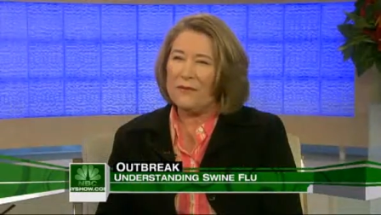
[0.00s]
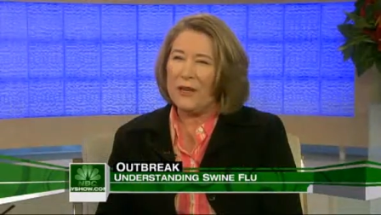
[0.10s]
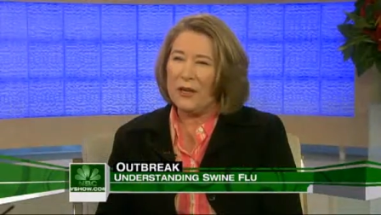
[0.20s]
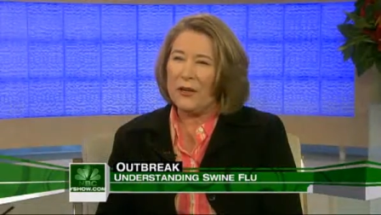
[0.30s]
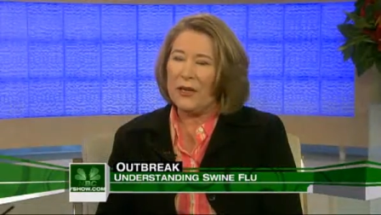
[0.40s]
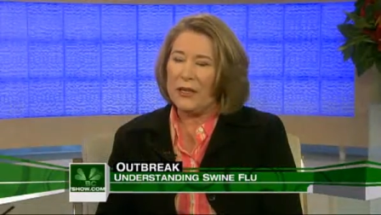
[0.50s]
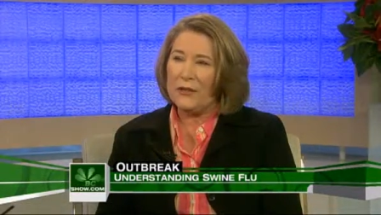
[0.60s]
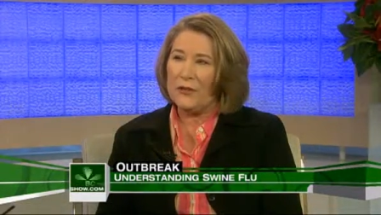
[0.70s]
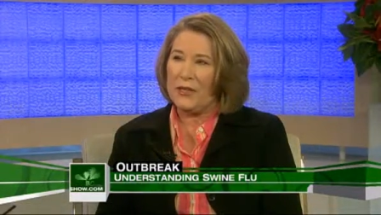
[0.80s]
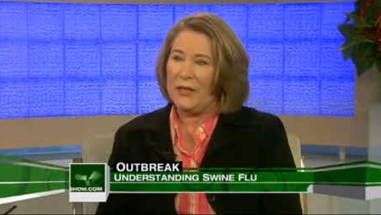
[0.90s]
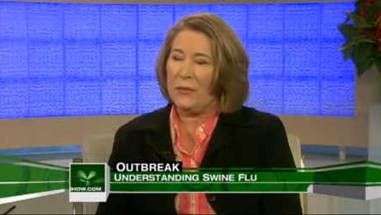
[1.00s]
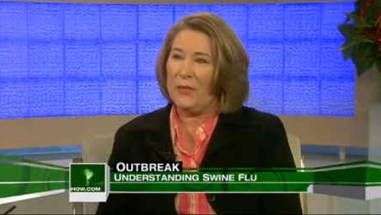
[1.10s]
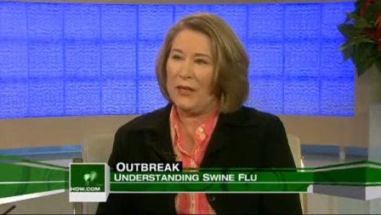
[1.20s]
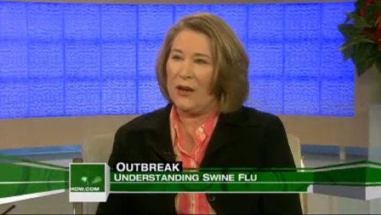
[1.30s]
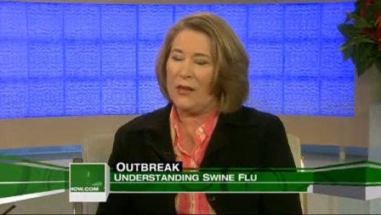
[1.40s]
very interesting
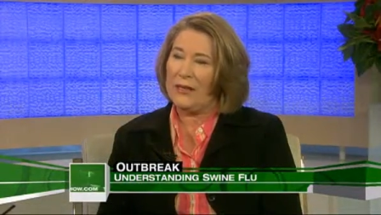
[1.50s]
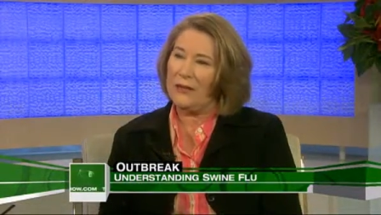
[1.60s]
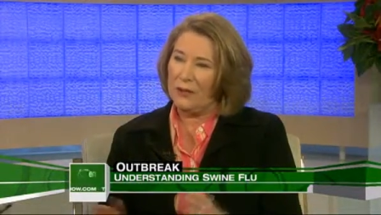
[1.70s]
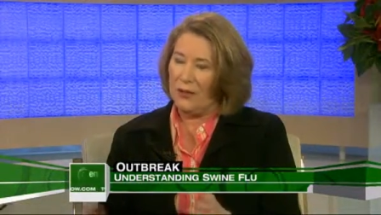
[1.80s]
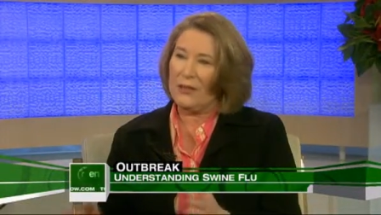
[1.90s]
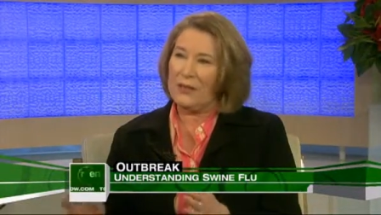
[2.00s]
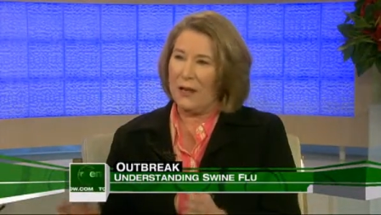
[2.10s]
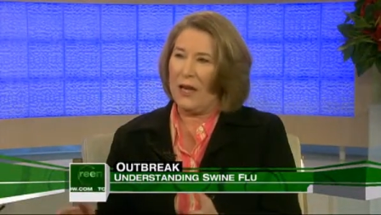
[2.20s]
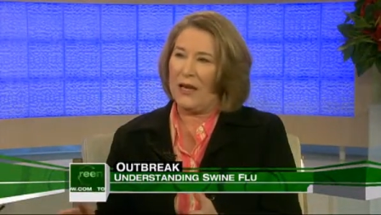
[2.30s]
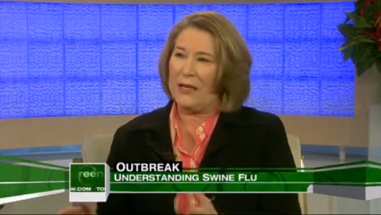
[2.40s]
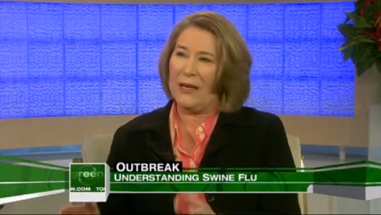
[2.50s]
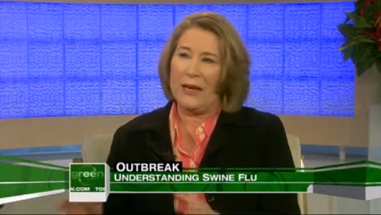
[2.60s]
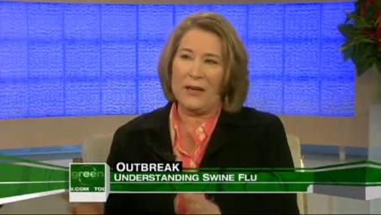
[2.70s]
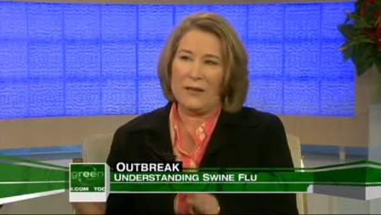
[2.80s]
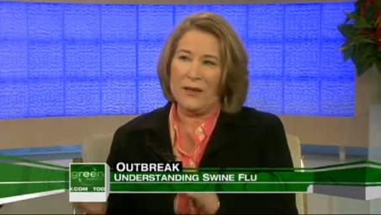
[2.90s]
because it looks like it
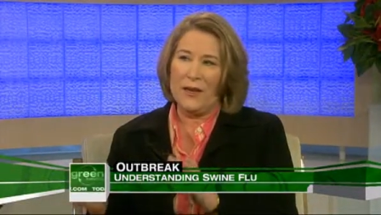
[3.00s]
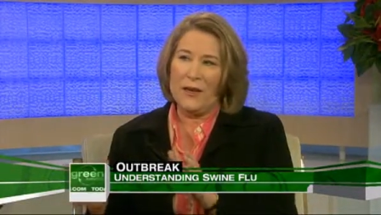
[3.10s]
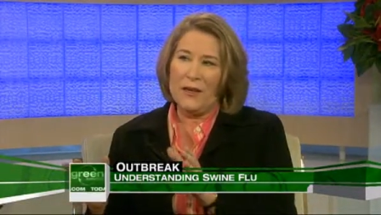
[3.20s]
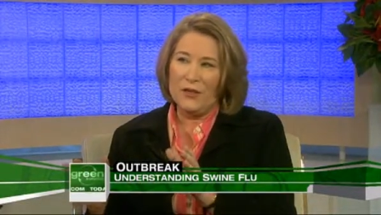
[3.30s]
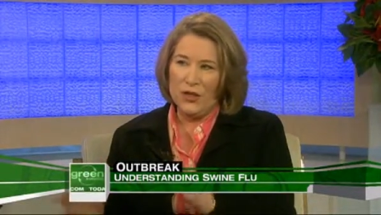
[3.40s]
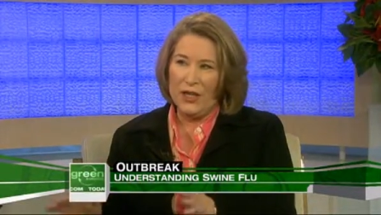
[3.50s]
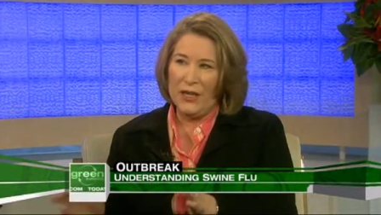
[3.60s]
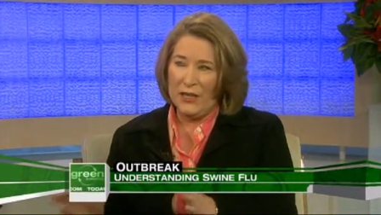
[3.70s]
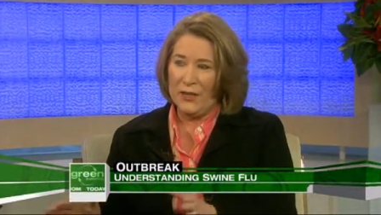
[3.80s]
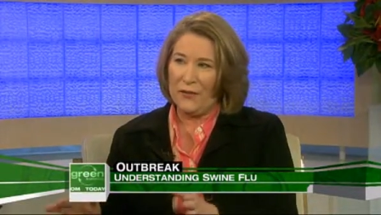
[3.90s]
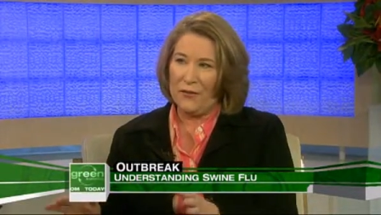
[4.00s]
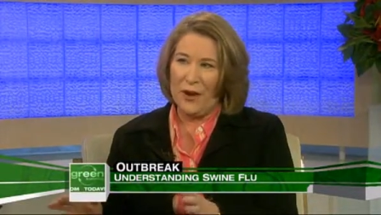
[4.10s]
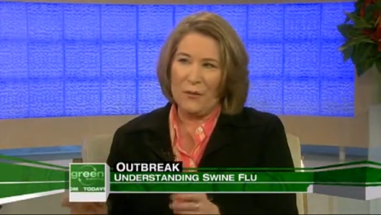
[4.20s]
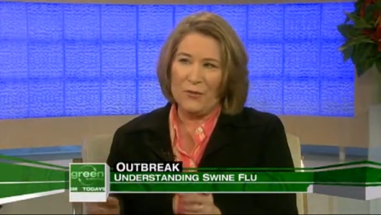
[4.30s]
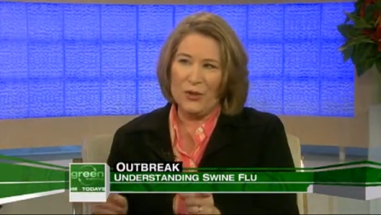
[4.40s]
has genes
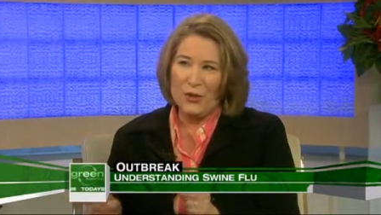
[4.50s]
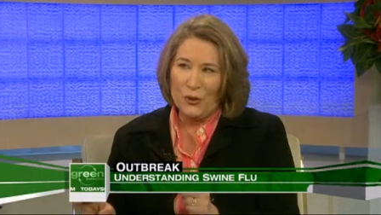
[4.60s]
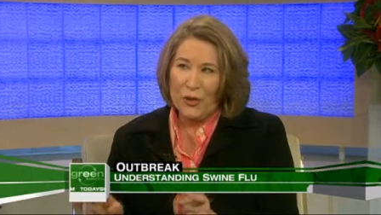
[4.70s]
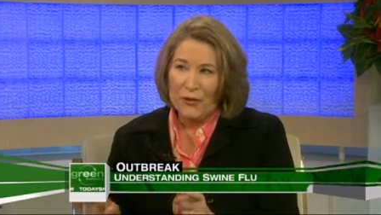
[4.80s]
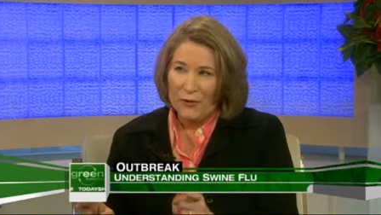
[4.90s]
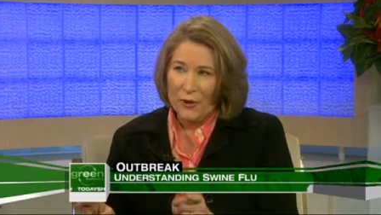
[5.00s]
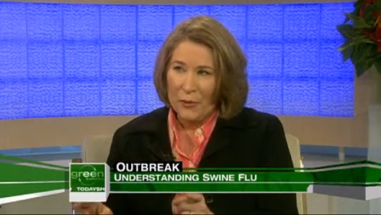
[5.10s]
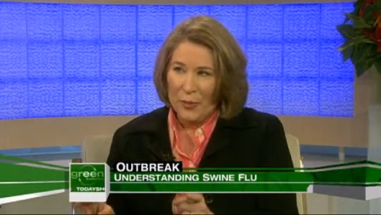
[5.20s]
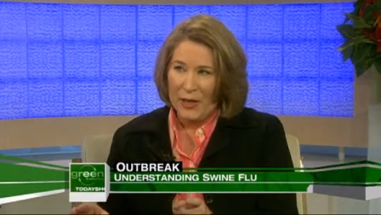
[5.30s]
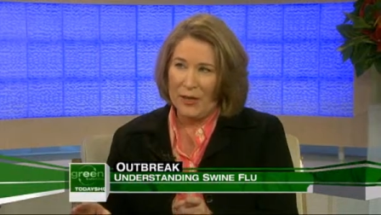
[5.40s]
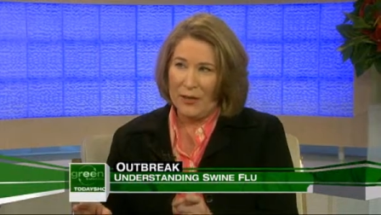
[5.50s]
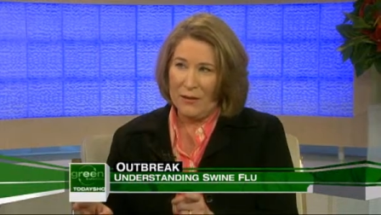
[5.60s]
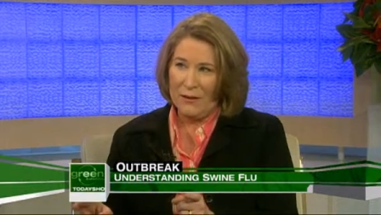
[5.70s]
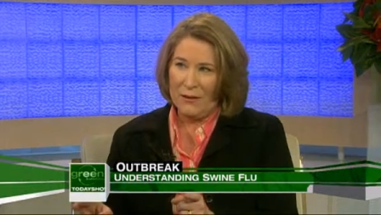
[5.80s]
from 2 different pig